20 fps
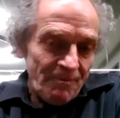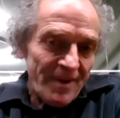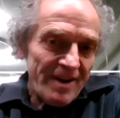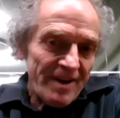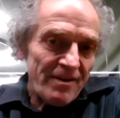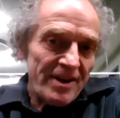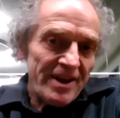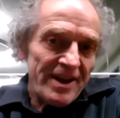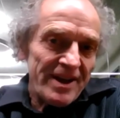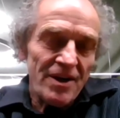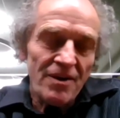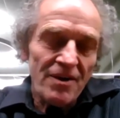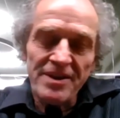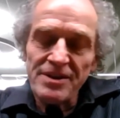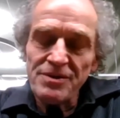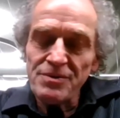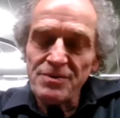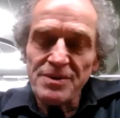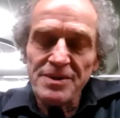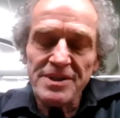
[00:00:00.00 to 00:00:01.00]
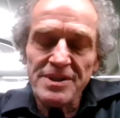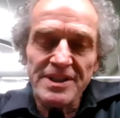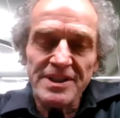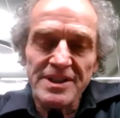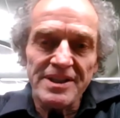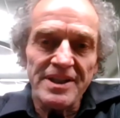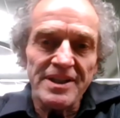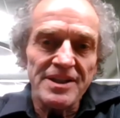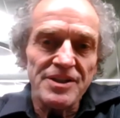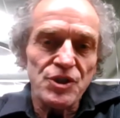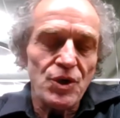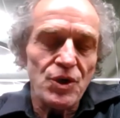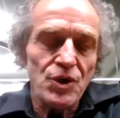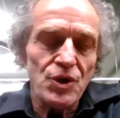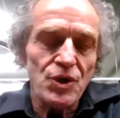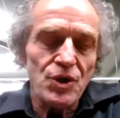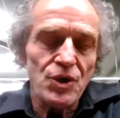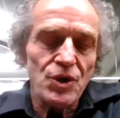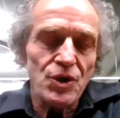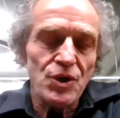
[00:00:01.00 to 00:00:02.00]
You know, this was such an
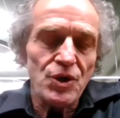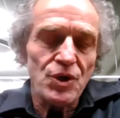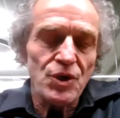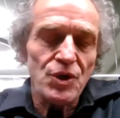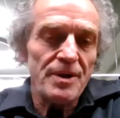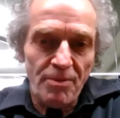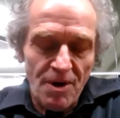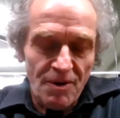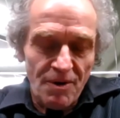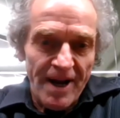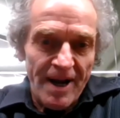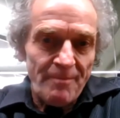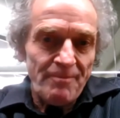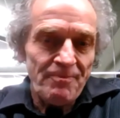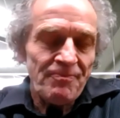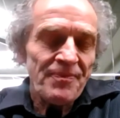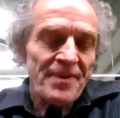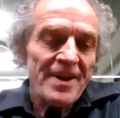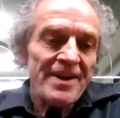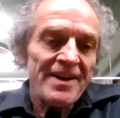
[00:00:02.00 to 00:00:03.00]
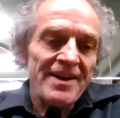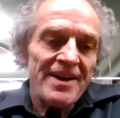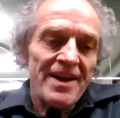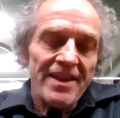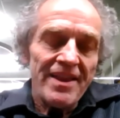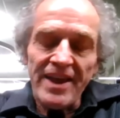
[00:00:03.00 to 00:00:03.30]
enjoyable program.